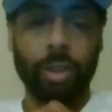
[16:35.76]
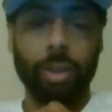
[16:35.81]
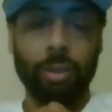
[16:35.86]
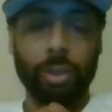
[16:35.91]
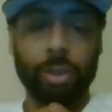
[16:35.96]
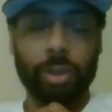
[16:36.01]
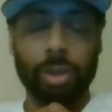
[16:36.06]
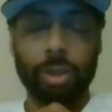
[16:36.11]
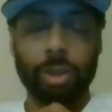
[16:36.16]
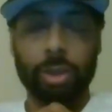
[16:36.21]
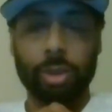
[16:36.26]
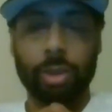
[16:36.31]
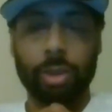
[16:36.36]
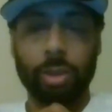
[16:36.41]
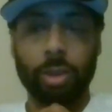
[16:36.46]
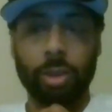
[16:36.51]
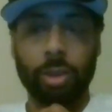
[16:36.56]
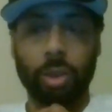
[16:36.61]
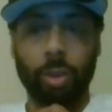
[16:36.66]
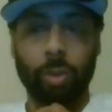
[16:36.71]
this is
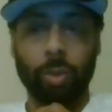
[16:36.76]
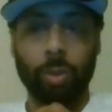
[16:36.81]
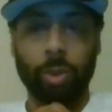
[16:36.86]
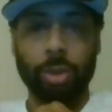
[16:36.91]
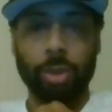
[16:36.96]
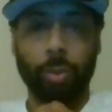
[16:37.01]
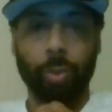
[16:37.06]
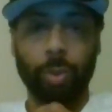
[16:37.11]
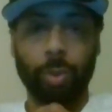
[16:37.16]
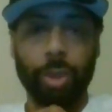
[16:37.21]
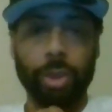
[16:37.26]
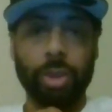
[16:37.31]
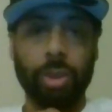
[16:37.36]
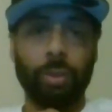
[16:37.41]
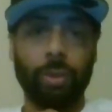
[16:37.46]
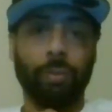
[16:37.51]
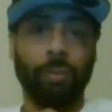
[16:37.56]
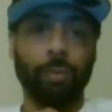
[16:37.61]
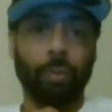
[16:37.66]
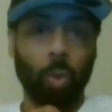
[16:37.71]
you know, there's a
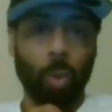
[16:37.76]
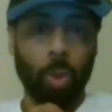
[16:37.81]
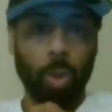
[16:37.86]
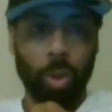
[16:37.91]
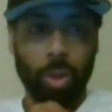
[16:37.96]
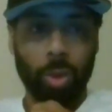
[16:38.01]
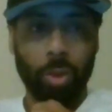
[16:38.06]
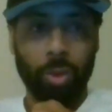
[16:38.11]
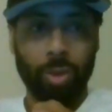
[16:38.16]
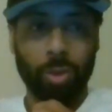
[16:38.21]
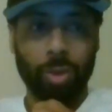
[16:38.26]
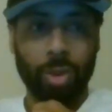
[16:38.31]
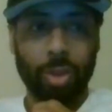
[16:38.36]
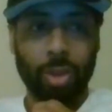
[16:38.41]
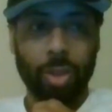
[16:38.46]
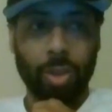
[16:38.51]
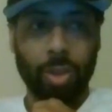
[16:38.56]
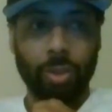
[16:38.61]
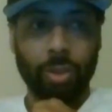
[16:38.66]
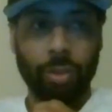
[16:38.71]
reason for
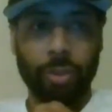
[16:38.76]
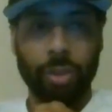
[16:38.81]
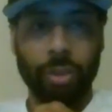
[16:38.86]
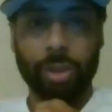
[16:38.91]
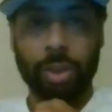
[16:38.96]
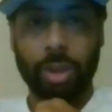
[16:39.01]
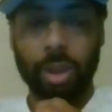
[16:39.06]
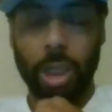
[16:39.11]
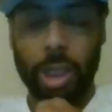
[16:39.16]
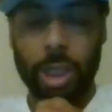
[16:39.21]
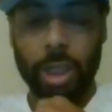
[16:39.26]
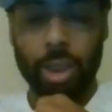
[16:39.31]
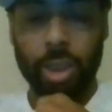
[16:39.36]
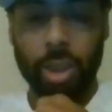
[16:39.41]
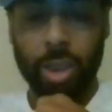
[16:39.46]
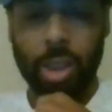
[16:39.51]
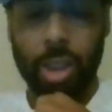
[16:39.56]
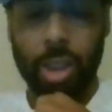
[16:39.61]
the dislike,